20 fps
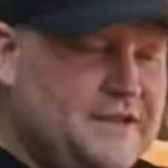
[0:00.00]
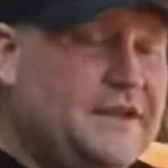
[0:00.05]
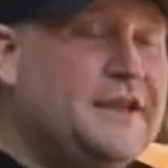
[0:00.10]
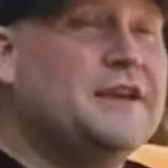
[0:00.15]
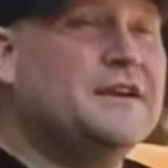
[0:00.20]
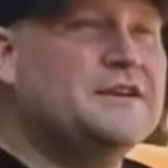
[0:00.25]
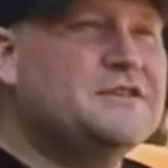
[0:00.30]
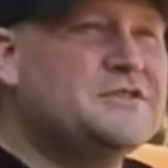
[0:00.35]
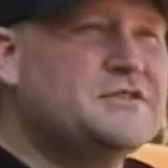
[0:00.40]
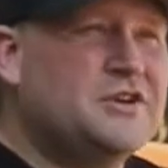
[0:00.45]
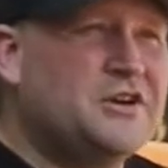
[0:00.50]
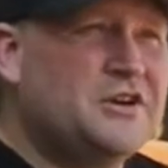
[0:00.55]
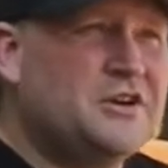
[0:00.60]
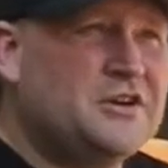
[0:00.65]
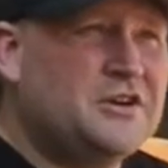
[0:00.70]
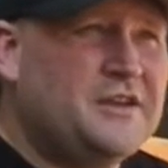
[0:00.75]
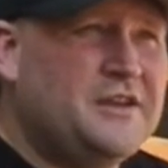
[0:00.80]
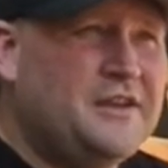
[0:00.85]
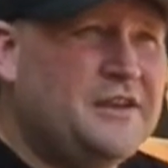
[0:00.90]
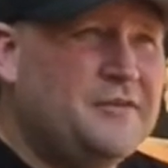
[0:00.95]

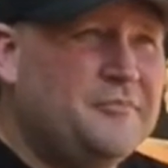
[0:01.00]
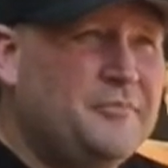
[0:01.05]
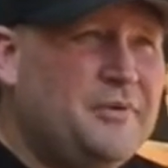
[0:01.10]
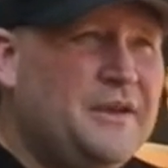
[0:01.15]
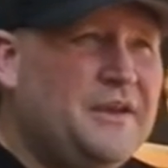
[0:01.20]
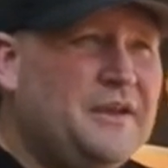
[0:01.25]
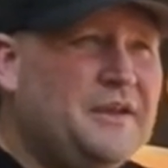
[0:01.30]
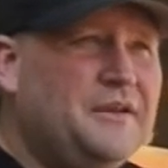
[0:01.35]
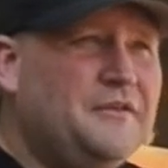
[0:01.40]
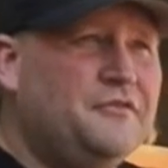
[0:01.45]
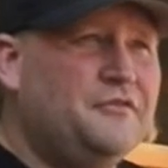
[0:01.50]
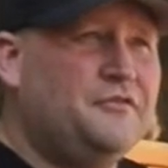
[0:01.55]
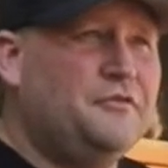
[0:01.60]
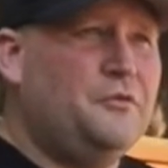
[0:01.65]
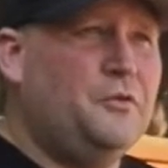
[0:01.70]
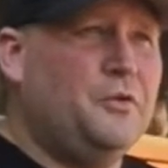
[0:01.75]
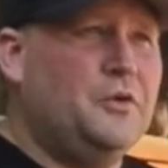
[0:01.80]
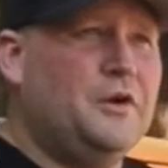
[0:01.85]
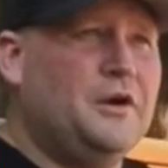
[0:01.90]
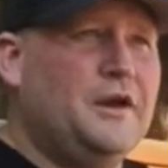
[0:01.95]
Kickstarter campaign
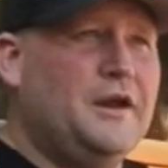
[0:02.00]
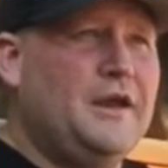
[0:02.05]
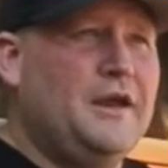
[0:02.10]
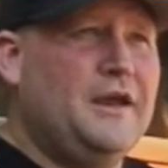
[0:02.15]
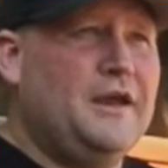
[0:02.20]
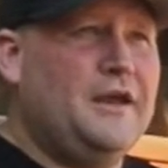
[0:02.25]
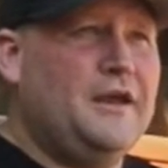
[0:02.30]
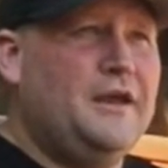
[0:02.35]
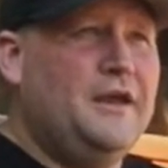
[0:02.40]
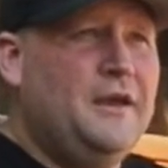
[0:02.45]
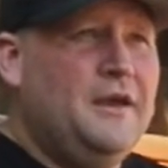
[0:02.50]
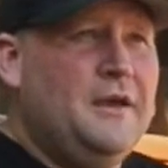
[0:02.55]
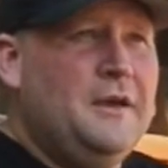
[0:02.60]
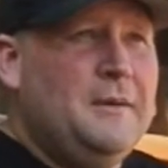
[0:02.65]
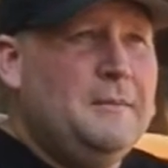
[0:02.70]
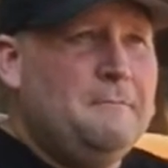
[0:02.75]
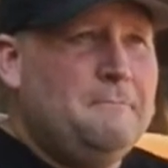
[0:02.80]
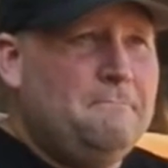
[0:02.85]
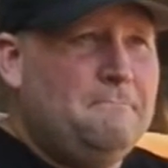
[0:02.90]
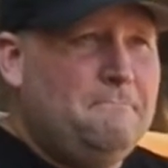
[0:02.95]
for a
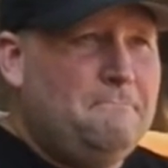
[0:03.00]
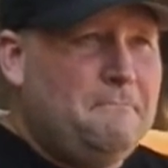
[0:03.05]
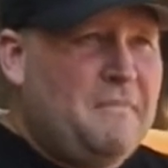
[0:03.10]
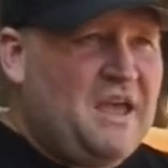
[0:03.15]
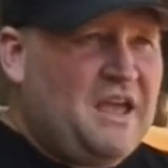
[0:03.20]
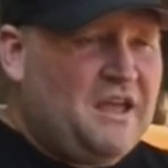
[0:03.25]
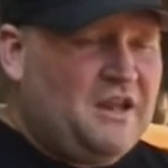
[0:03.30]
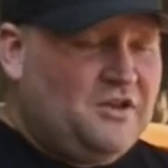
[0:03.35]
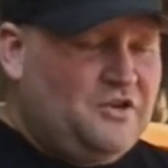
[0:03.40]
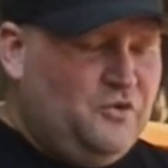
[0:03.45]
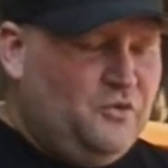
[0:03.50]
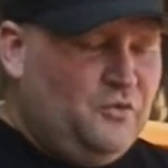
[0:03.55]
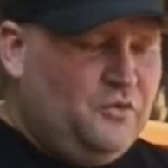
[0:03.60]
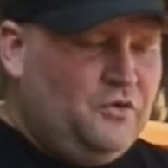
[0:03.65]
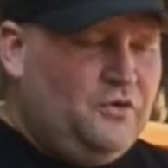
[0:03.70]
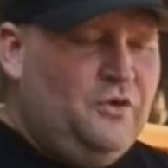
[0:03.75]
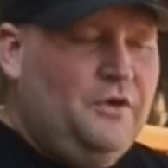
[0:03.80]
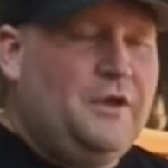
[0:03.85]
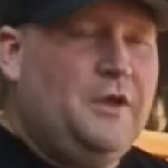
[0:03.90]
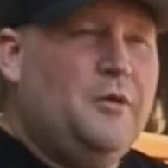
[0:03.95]

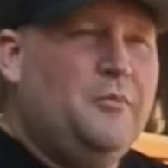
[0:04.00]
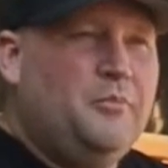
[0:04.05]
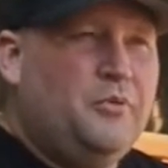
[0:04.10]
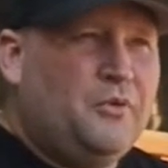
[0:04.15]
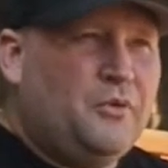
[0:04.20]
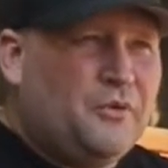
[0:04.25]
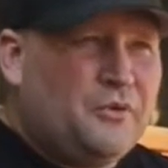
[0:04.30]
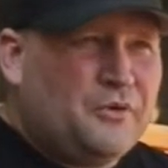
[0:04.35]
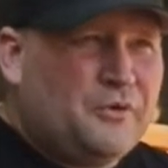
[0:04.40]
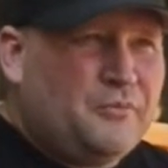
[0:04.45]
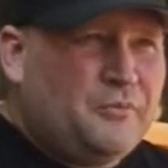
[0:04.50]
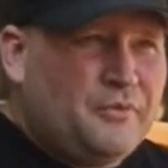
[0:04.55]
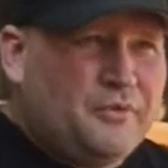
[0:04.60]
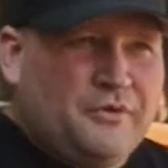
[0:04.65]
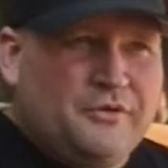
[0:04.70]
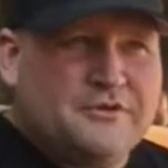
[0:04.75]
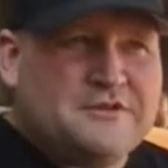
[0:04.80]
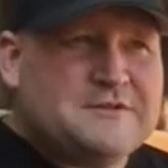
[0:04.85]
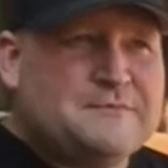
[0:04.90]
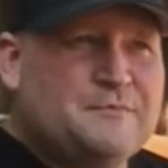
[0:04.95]
manual and
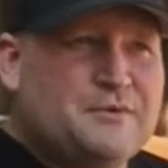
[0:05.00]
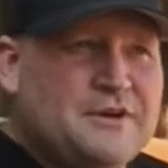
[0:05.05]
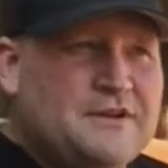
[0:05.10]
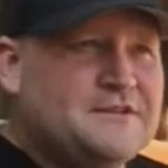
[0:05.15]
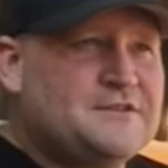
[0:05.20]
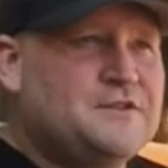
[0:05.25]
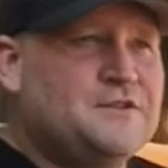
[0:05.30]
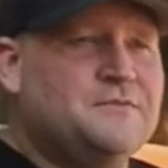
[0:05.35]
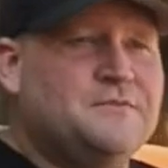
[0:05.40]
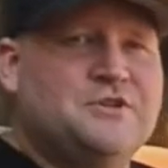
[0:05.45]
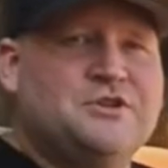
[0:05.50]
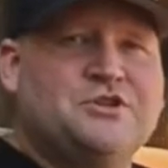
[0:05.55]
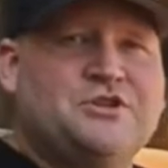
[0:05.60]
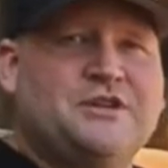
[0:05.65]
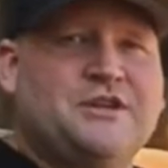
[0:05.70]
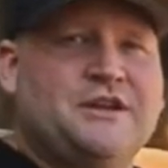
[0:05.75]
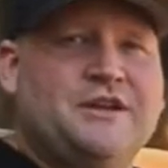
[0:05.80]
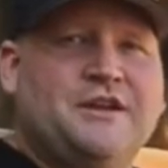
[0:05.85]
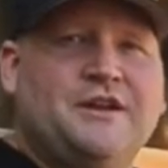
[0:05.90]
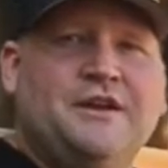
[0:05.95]
portable espresso
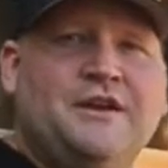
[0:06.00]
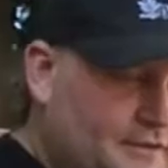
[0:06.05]
machine.